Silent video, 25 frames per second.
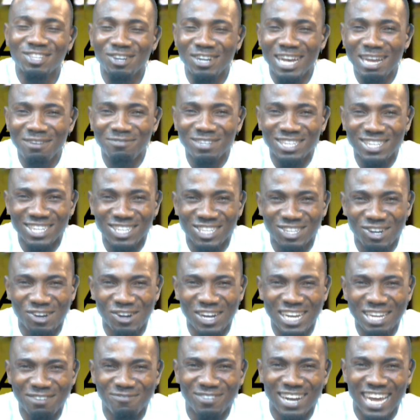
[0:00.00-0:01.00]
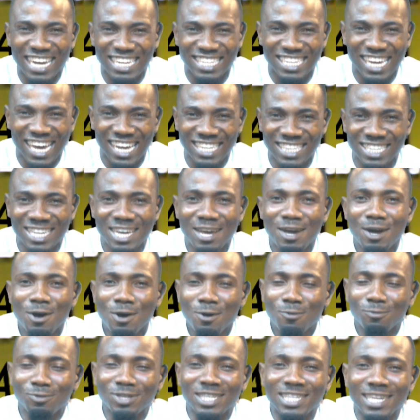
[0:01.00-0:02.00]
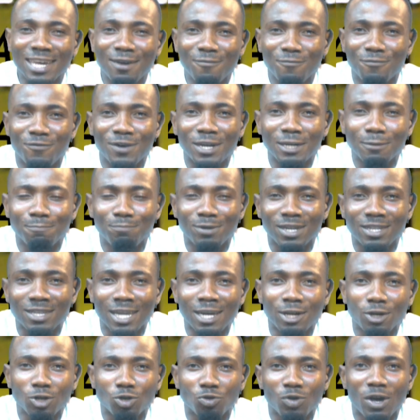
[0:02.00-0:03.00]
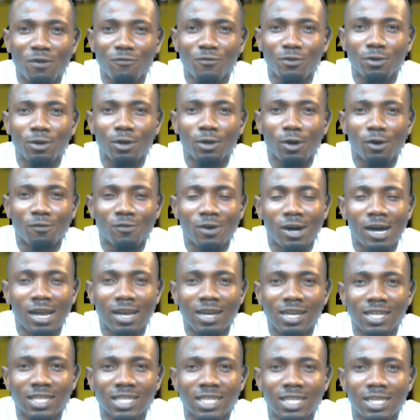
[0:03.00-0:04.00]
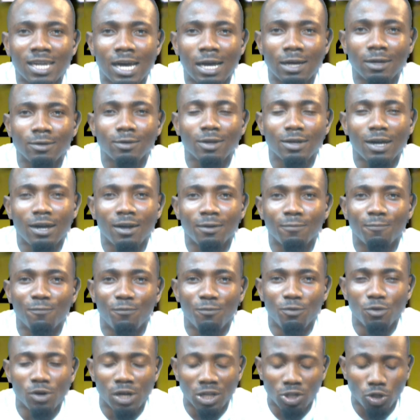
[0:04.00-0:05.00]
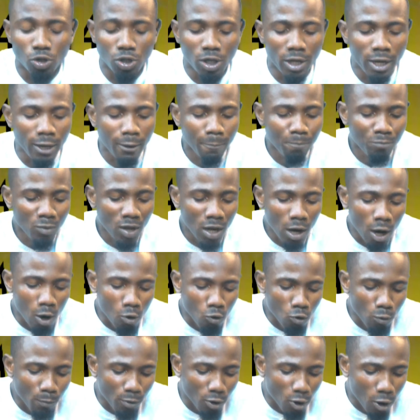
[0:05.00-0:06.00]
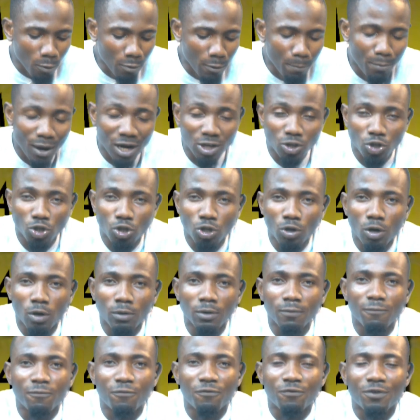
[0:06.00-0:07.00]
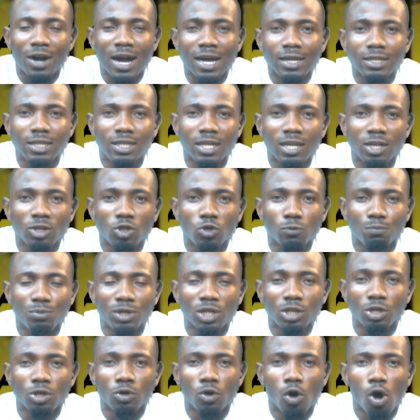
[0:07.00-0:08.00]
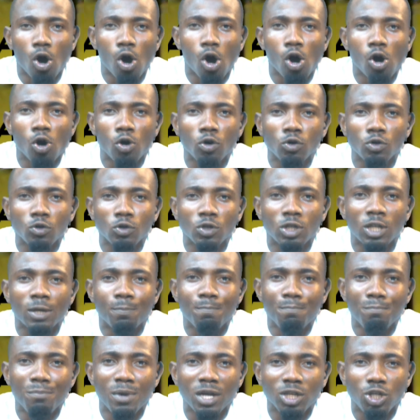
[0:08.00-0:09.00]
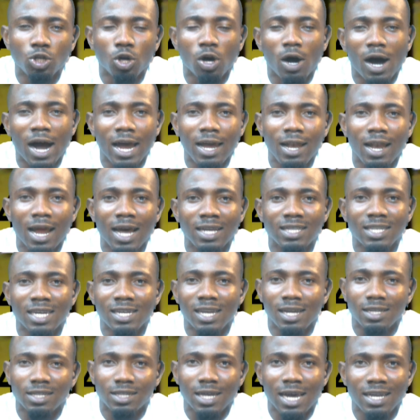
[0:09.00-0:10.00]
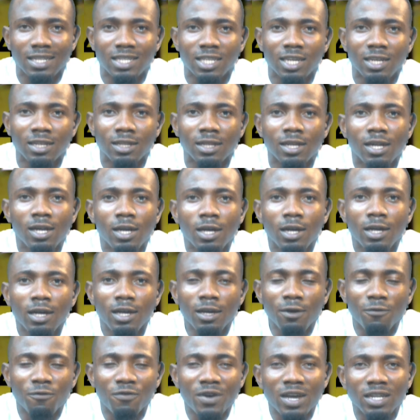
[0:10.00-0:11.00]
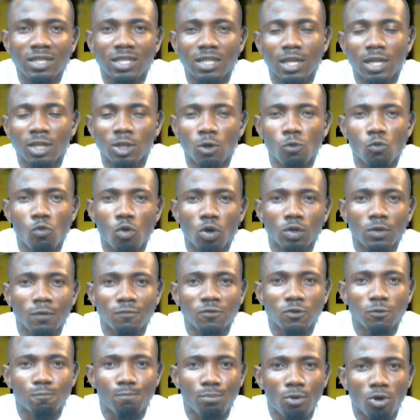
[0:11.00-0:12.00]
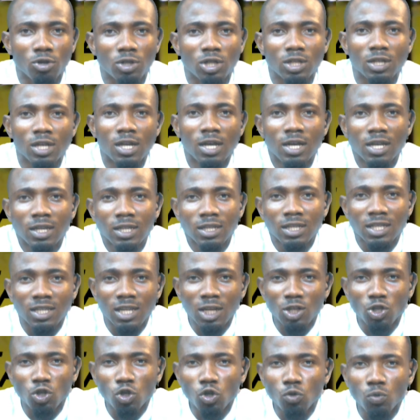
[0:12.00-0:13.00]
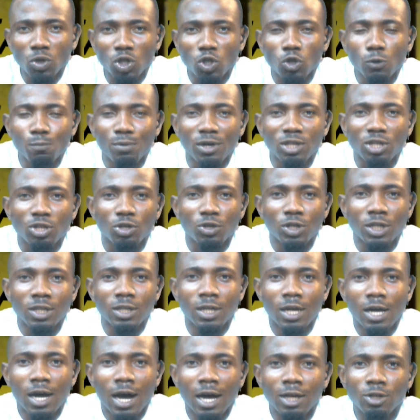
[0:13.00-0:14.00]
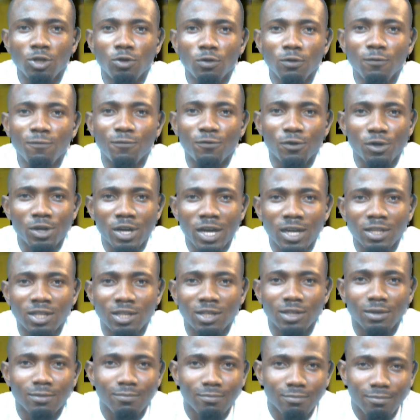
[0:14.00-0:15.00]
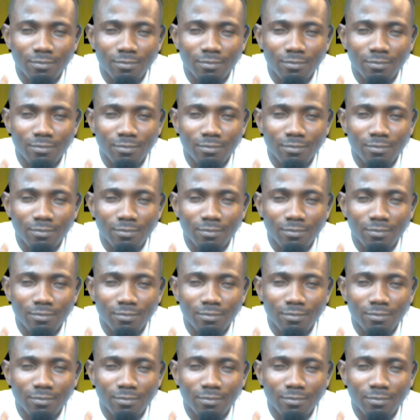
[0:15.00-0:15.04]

so let me just call him like that. We say a very big thank you to every of our listener and viewer today. And we'll be coming back to you on Friday to bring you all the major highlights and exciting events in the world of sports. Stay tuned with Super Screen and don't forget,